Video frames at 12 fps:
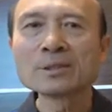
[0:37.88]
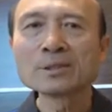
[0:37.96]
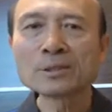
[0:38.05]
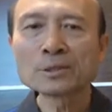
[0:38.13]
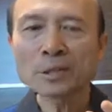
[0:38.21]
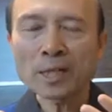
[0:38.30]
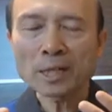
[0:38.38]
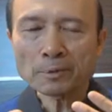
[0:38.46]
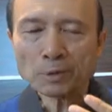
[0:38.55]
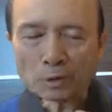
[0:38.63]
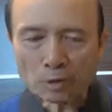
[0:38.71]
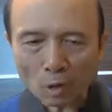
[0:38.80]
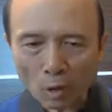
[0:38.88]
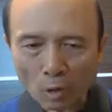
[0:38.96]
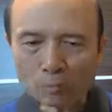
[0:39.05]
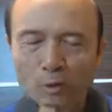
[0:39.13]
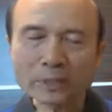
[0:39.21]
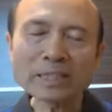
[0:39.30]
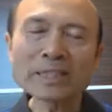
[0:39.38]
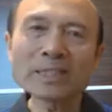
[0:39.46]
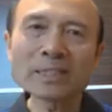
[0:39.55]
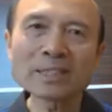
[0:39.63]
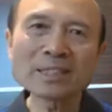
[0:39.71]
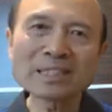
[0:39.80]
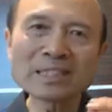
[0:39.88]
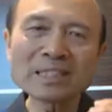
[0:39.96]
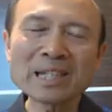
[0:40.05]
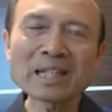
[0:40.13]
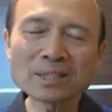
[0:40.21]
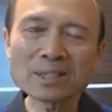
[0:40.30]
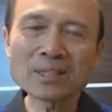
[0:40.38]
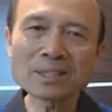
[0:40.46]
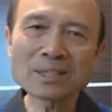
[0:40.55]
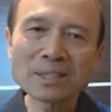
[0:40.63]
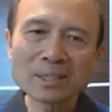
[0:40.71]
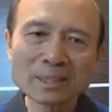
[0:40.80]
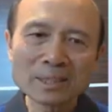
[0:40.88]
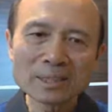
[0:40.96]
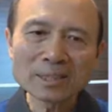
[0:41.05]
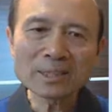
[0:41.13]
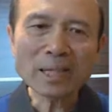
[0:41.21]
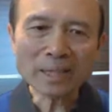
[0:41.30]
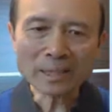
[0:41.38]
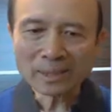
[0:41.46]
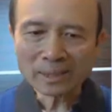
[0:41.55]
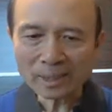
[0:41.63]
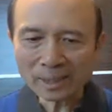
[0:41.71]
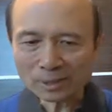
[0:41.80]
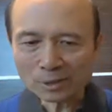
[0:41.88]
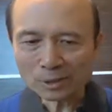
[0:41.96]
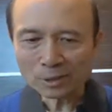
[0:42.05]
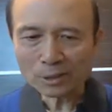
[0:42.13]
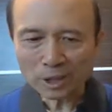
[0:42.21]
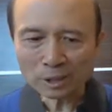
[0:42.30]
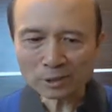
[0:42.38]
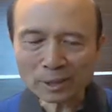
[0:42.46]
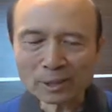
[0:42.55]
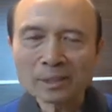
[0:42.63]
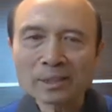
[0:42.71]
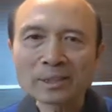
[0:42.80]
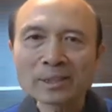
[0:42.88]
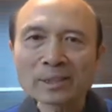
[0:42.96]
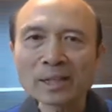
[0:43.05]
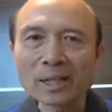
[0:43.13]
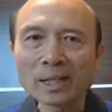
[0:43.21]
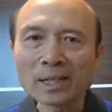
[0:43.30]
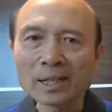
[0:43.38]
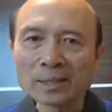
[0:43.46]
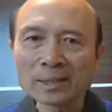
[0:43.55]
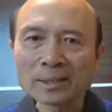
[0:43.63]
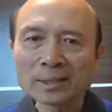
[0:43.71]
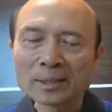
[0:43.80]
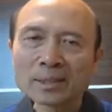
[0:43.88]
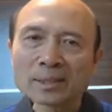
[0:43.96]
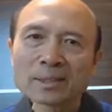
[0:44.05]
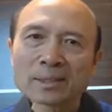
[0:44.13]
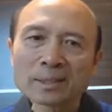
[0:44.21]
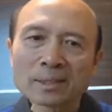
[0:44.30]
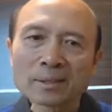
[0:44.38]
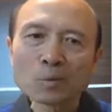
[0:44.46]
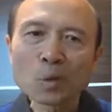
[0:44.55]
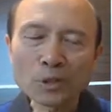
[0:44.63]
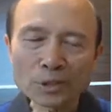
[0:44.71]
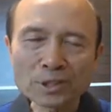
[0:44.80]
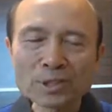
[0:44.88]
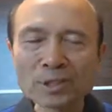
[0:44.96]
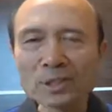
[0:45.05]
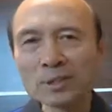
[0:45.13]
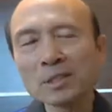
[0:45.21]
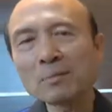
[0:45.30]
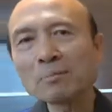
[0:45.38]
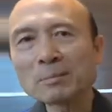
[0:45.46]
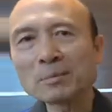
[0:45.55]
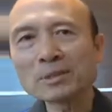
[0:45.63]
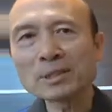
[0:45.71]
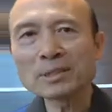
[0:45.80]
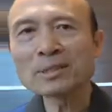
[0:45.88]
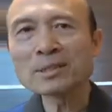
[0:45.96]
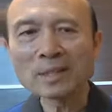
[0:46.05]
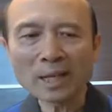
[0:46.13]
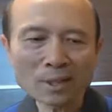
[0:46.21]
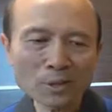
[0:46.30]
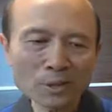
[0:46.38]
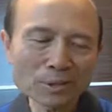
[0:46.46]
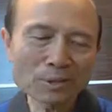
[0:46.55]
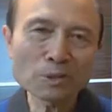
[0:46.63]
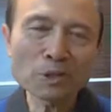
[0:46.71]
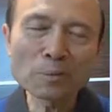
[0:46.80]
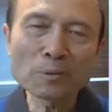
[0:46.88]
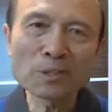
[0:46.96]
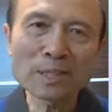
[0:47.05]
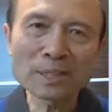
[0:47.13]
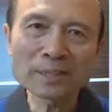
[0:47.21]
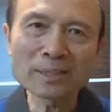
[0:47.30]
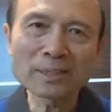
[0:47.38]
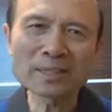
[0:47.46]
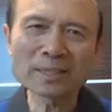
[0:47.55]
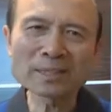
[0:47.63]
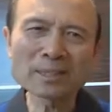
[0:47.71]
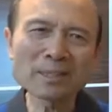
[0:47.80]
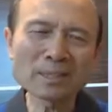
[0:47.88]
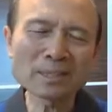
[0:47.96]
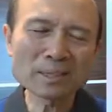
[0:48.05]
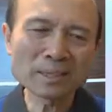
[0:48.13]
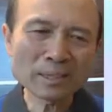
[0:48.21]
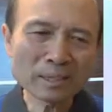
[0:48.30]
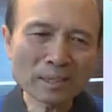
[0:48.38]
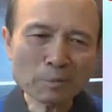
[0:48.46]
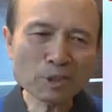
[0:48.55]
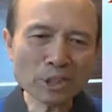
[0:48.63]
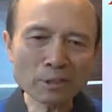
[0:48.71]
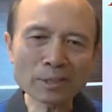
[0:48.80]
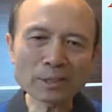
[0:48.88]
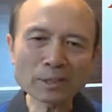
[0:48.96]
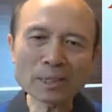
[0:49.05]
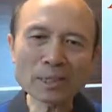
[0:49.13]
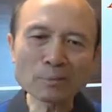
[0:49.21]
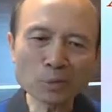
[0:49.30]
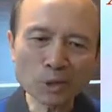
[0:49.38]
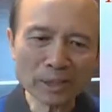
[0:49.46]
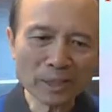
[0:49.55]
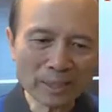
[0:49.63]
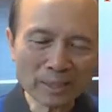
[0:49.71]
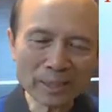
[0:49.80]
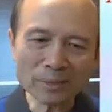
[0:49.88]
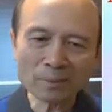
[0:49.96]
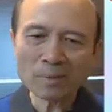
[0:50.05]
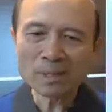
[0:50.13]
to absorb what they hear. It's not just saying, uh, you know, shouting uh, words. You know, some people just, I heard sermons like this, they just keep shouting the same word and say,